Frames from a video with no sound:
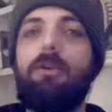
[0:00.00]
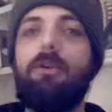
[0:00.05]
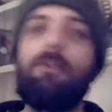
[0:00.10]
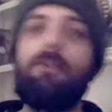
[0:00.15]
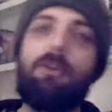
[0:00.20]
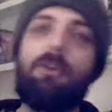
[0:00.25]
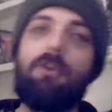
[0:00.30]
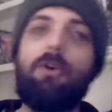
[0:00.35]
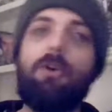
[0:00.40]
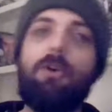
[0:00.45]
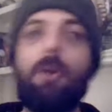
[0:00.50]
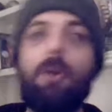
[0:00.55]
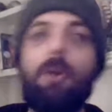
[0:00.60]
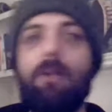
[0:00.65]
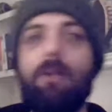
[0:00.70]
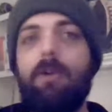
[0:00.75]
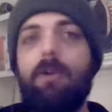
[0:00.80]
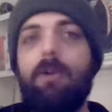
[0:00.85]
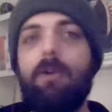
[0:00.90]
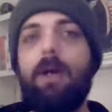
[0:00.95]
face and going
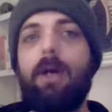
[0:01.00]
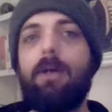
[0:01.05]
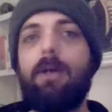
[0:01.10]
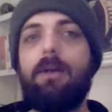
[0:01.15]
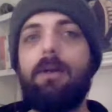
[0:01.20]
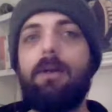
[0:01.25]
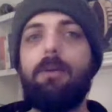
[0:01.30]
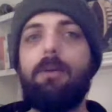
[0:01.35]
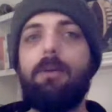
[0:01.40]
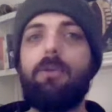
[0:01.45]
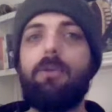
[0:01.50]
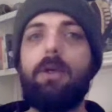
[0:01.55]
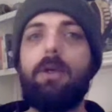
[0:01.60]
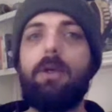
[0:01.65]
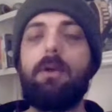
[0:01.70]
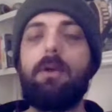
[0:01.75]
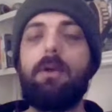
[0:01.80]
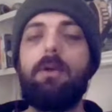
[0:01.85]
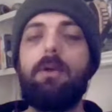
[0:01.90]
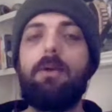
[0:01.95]
against Nia, and it was like,
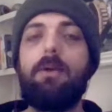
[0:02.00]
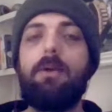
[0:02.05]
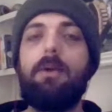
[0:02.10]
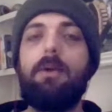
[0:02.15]
you